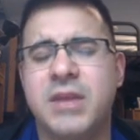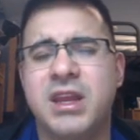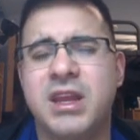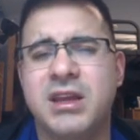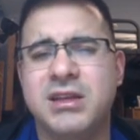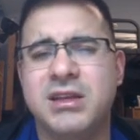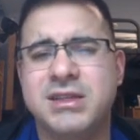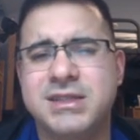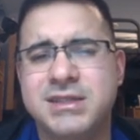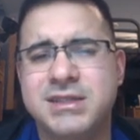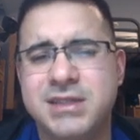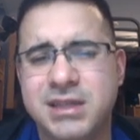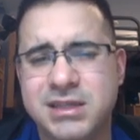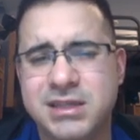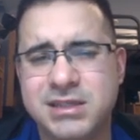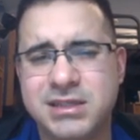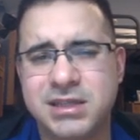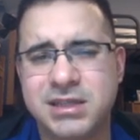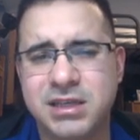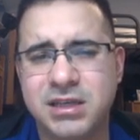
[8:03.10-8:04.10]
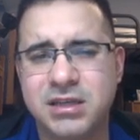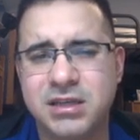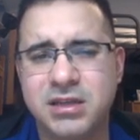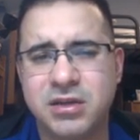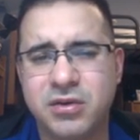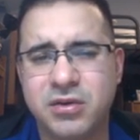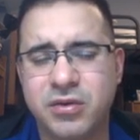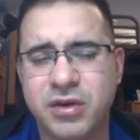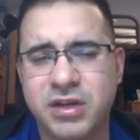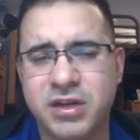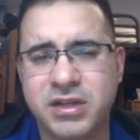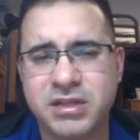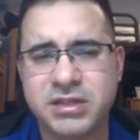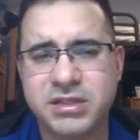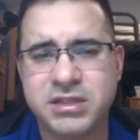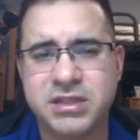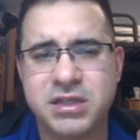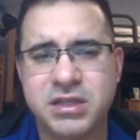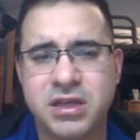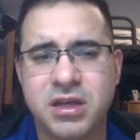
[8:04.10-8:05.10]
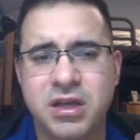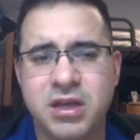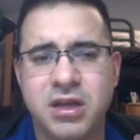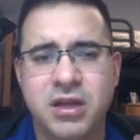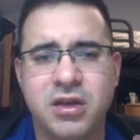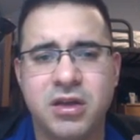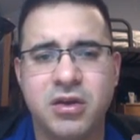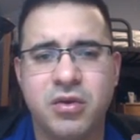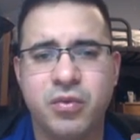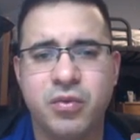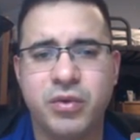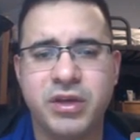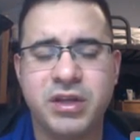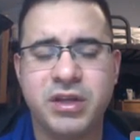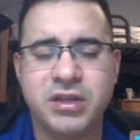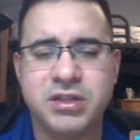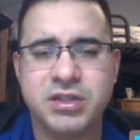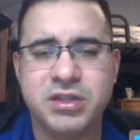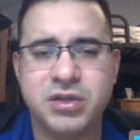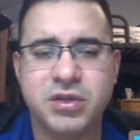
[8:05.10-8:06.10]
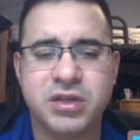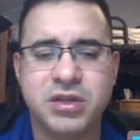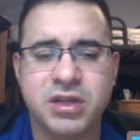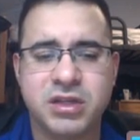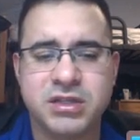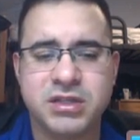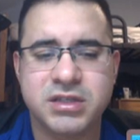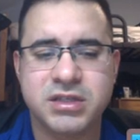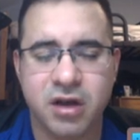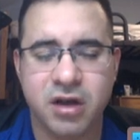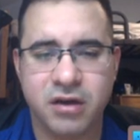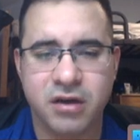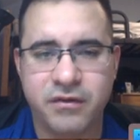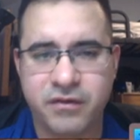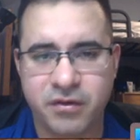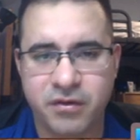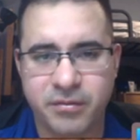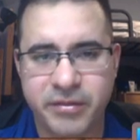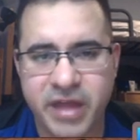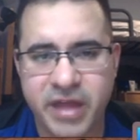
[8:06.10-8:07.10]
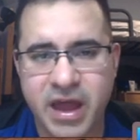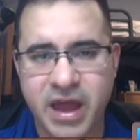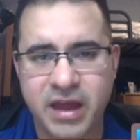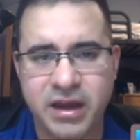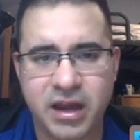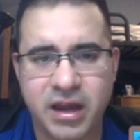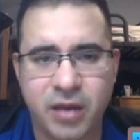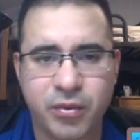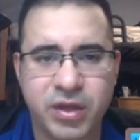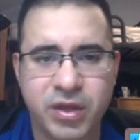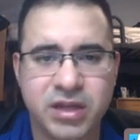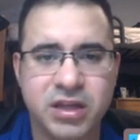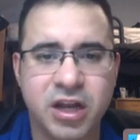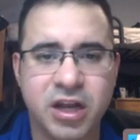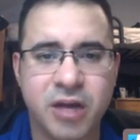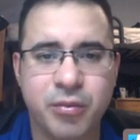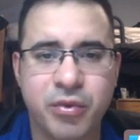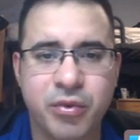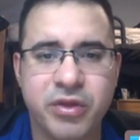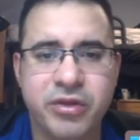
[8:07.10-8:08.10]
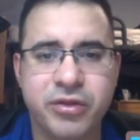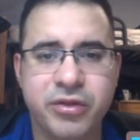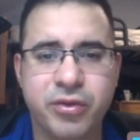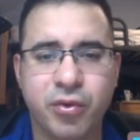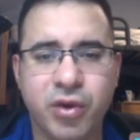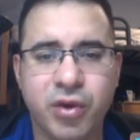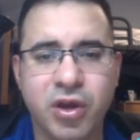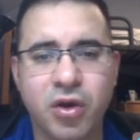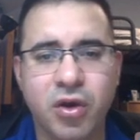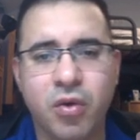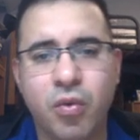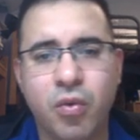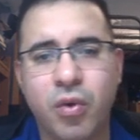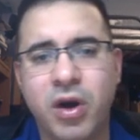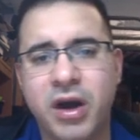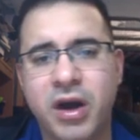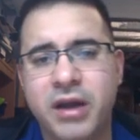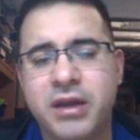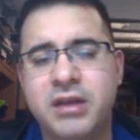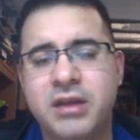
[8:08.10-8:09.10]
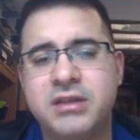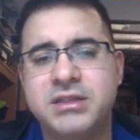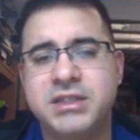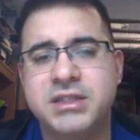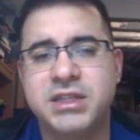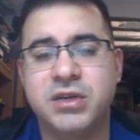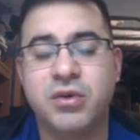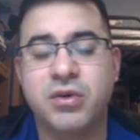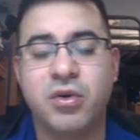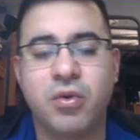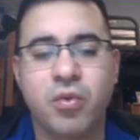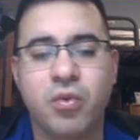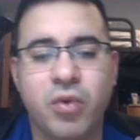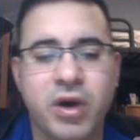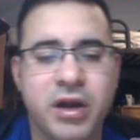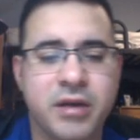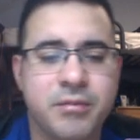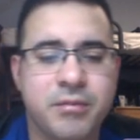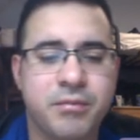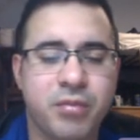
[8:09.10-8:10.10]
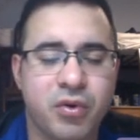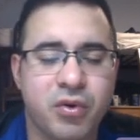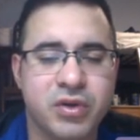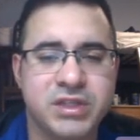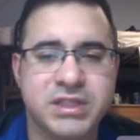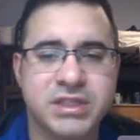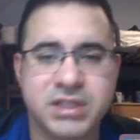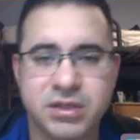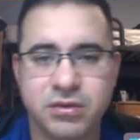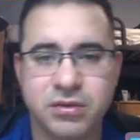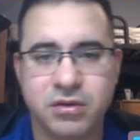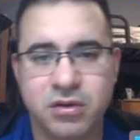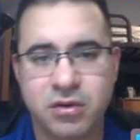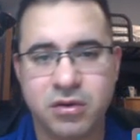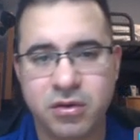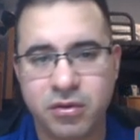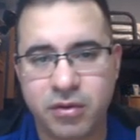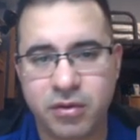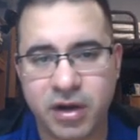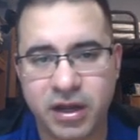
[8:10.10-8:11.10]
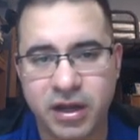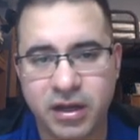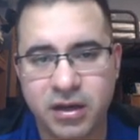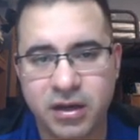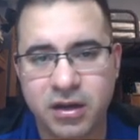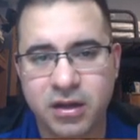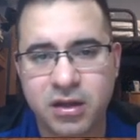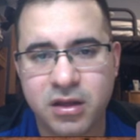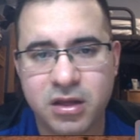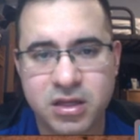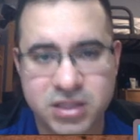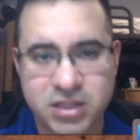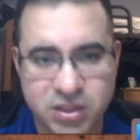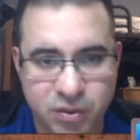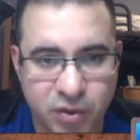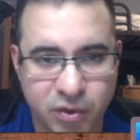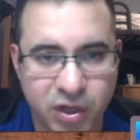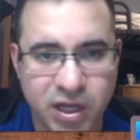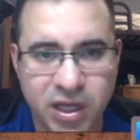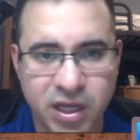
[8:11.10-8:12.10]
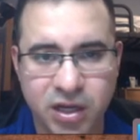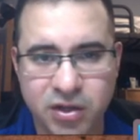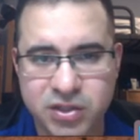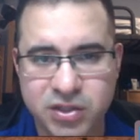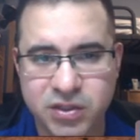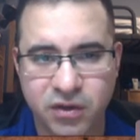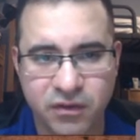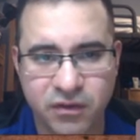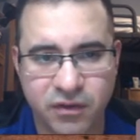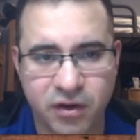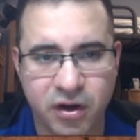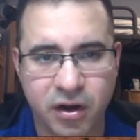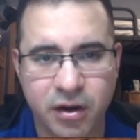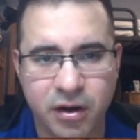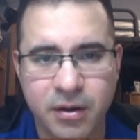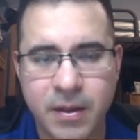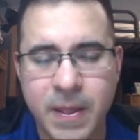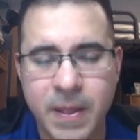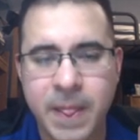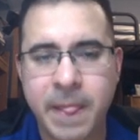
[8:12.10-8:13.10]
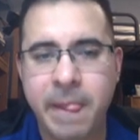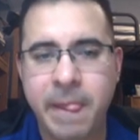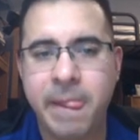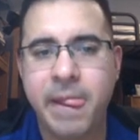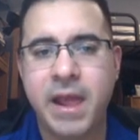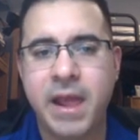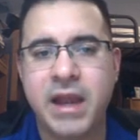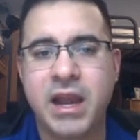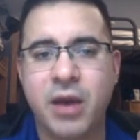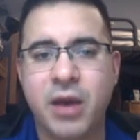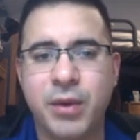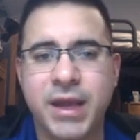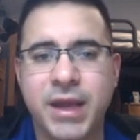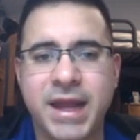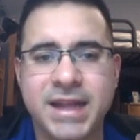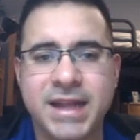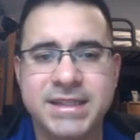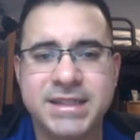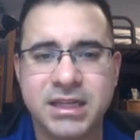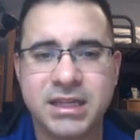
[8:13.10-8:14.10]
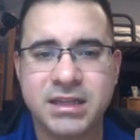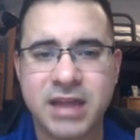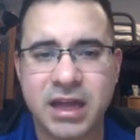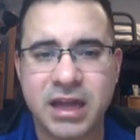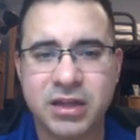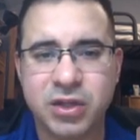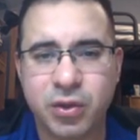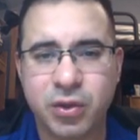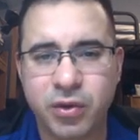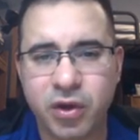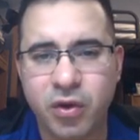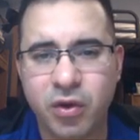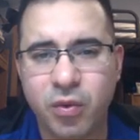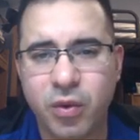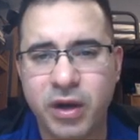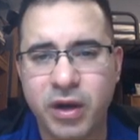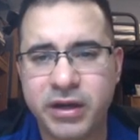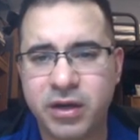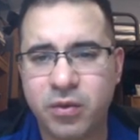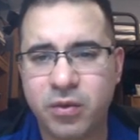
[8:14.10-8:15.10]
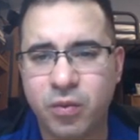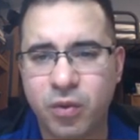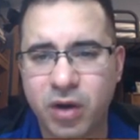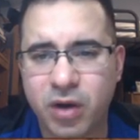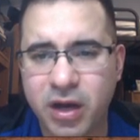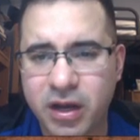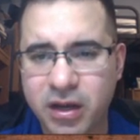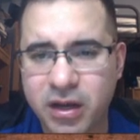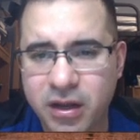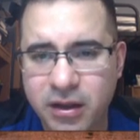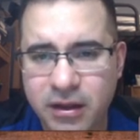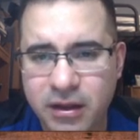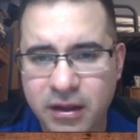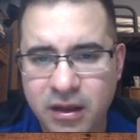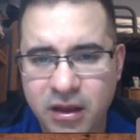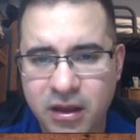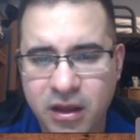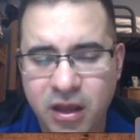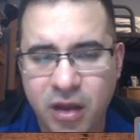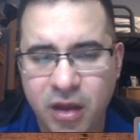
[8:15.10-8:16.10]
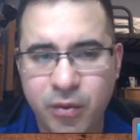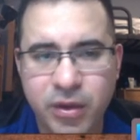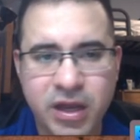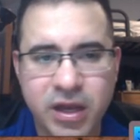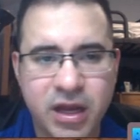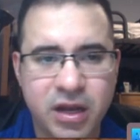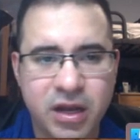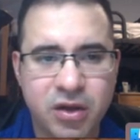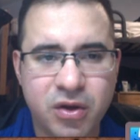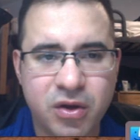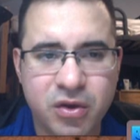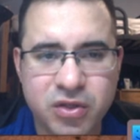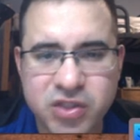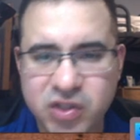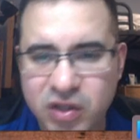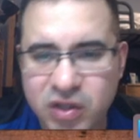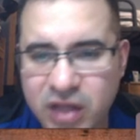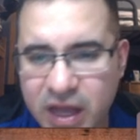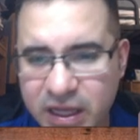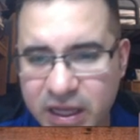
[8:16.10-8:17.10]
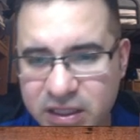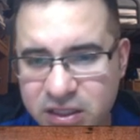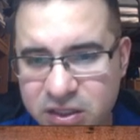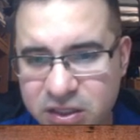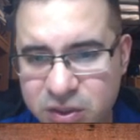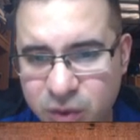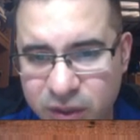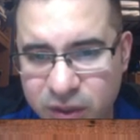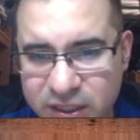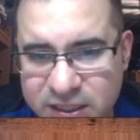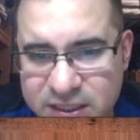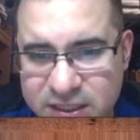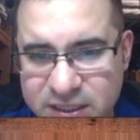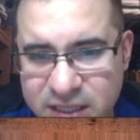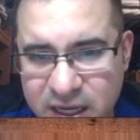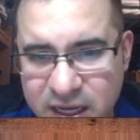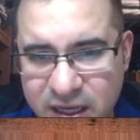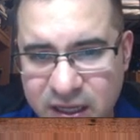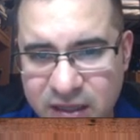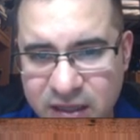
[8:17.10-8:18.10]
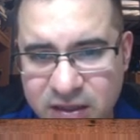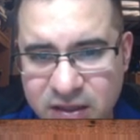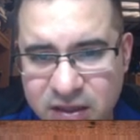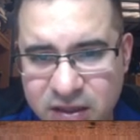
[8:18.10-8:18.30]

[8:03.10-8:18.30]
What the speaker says: 60 degrees. We took this off from that, and we ended up with 301.01, right? So we're here so far. Now we gotta take that 301 and 1, and we gotta go to July 22nd,